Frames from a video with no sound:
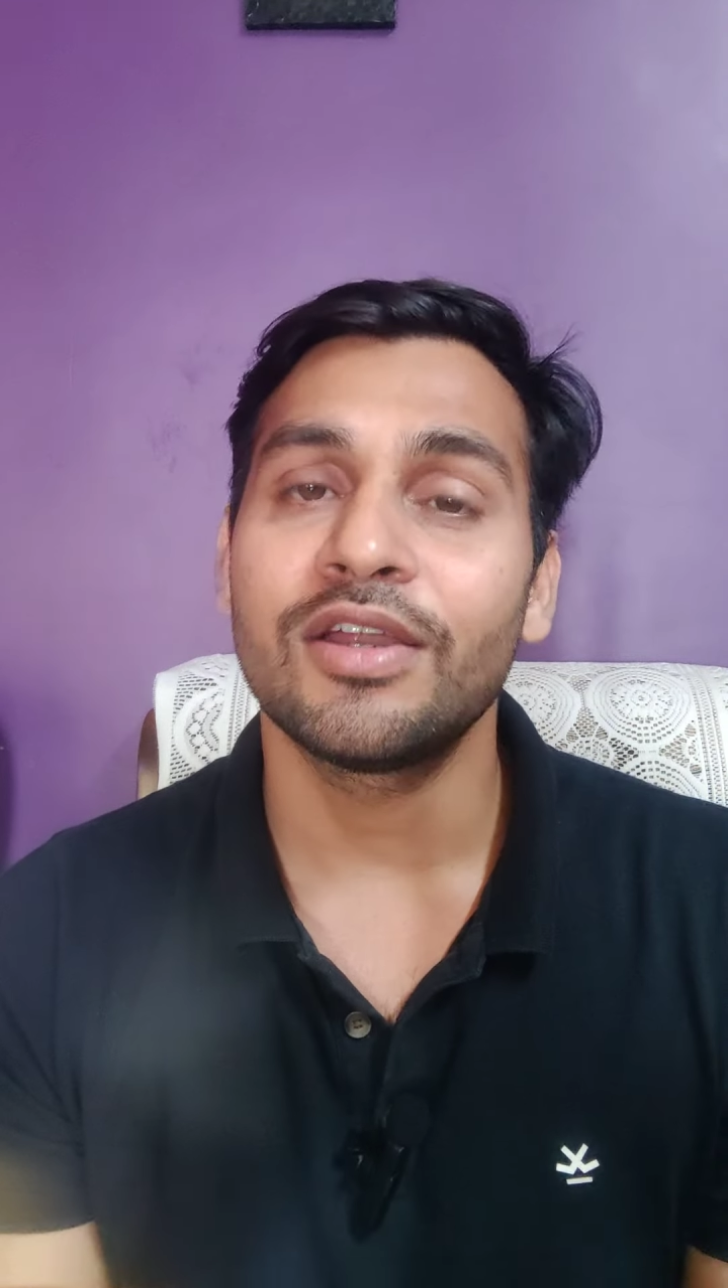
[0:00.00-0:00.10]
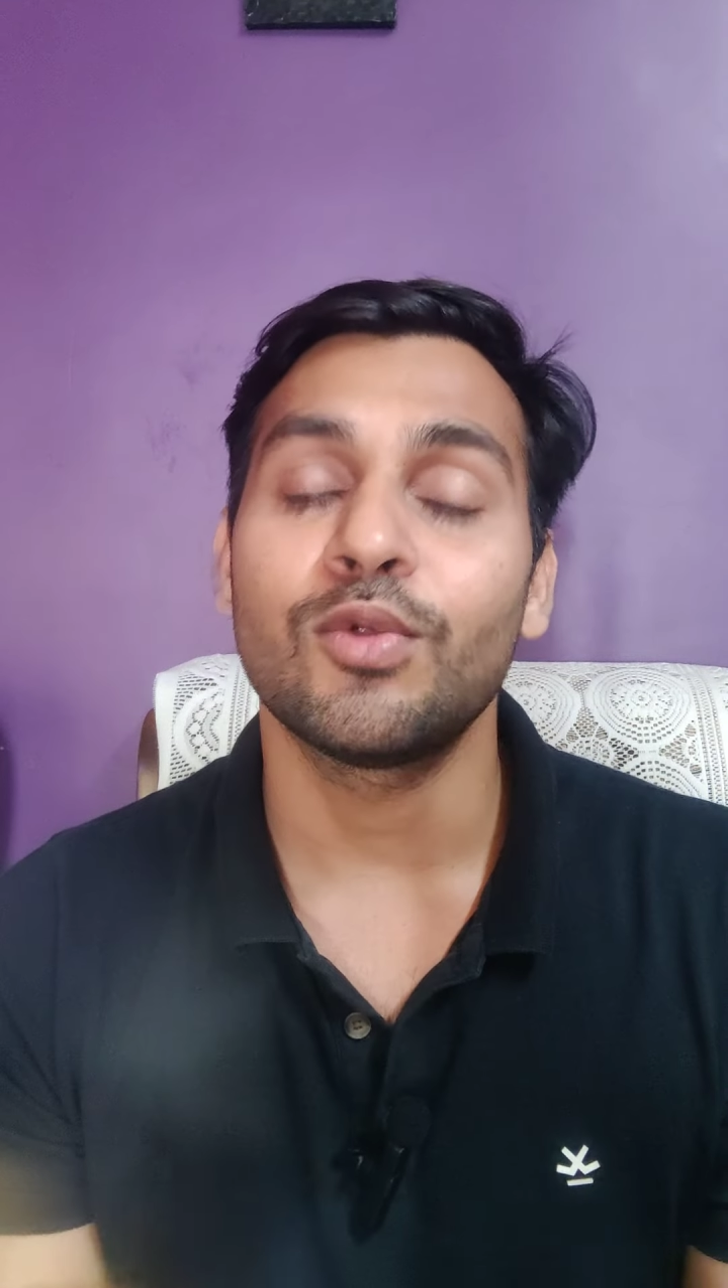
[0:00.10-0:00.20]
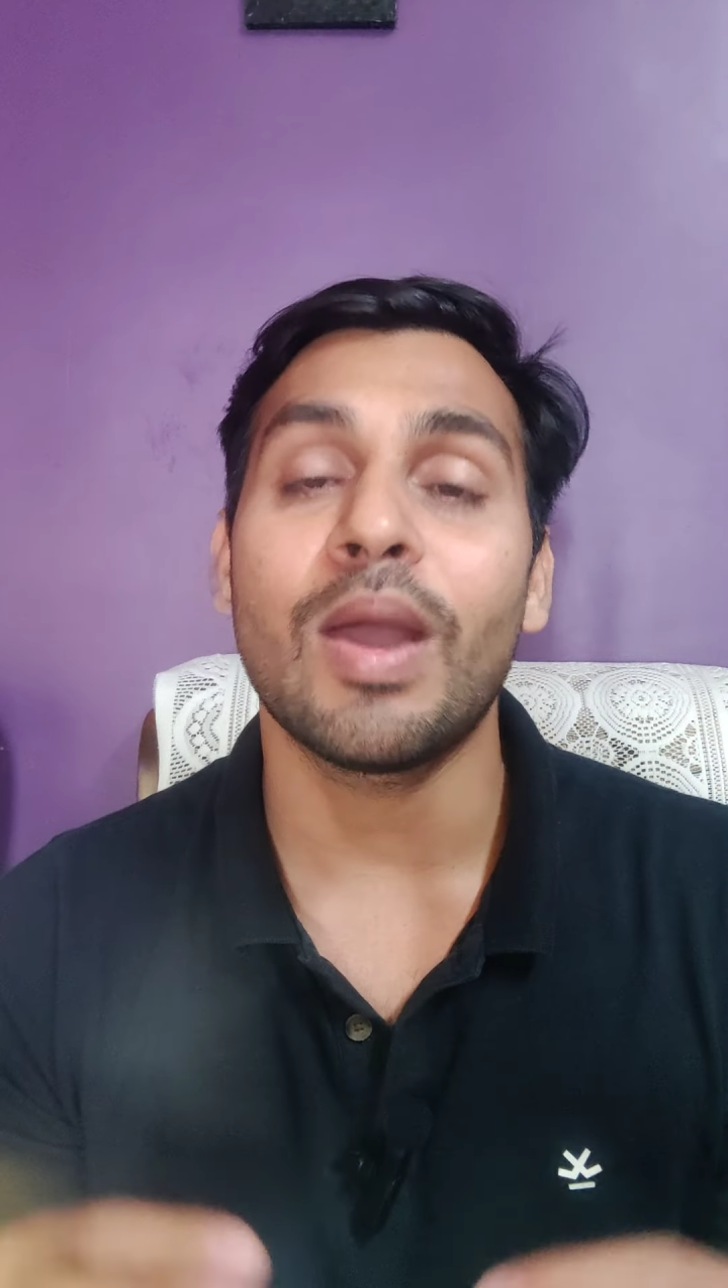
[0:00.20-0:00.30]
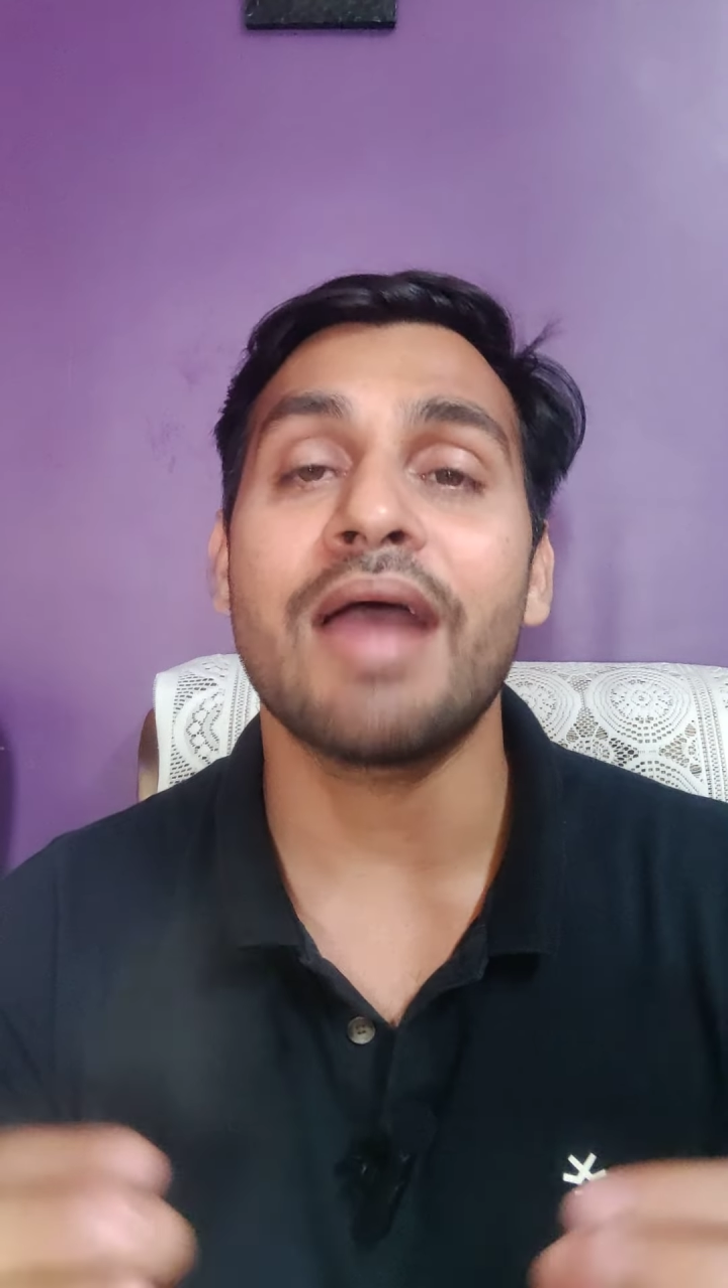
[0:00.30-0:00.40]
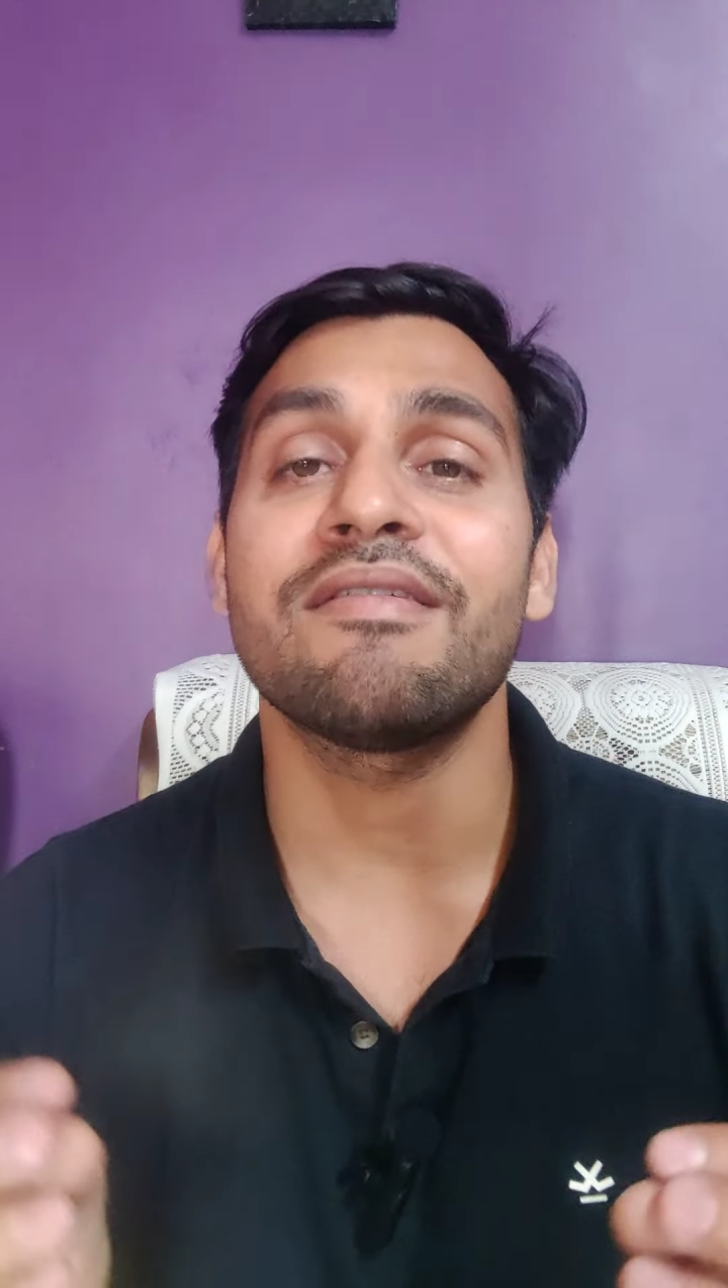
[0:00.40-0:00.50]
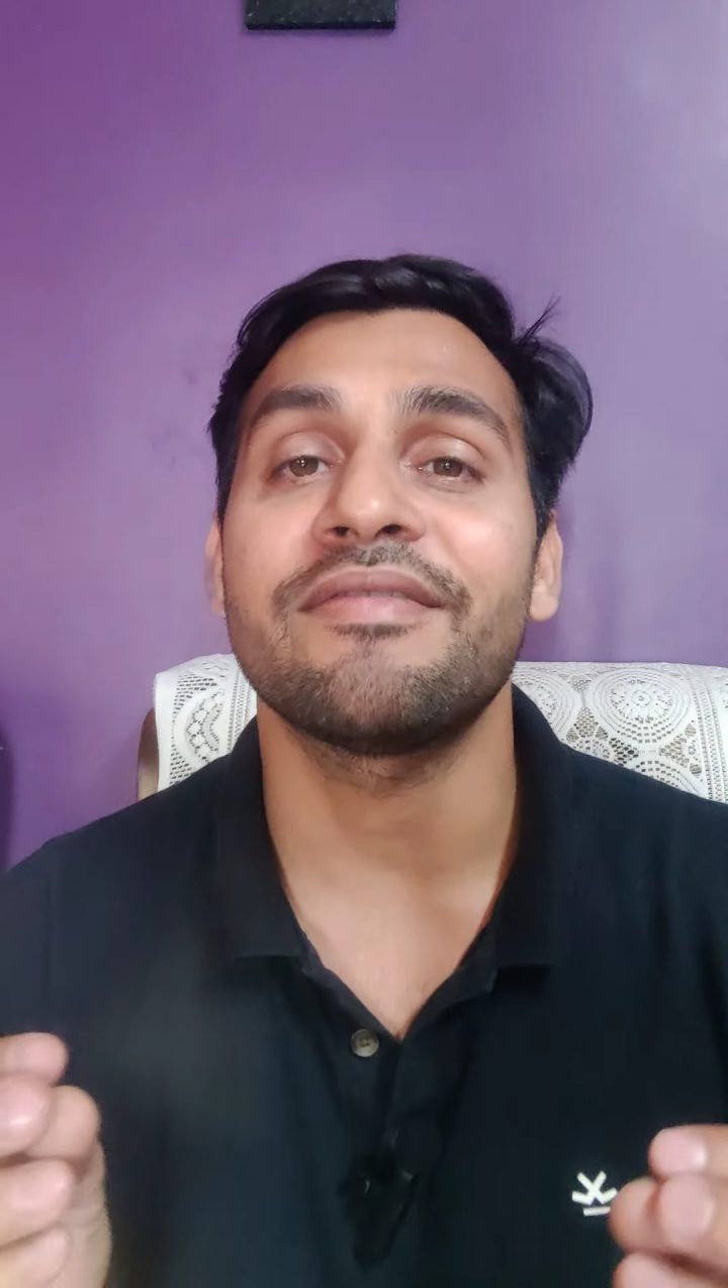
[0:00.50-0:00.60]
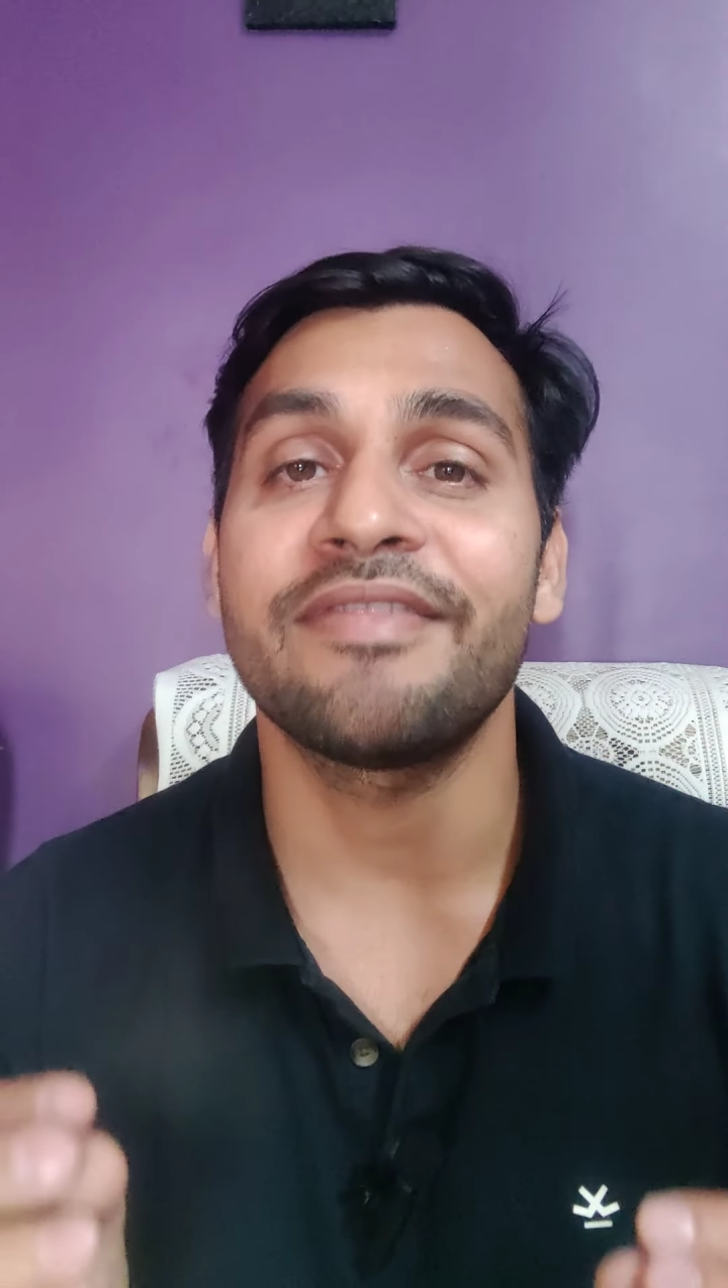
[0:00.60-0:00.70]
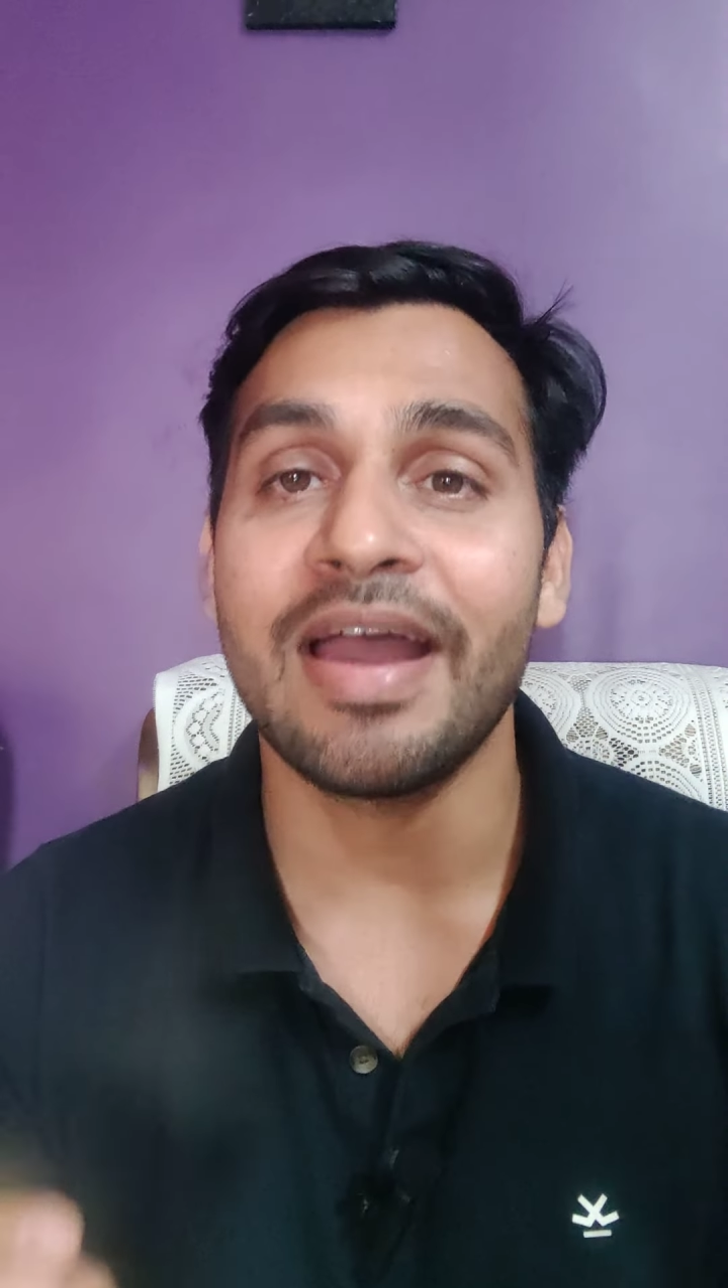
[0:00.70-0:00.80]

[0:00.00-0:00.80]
to have a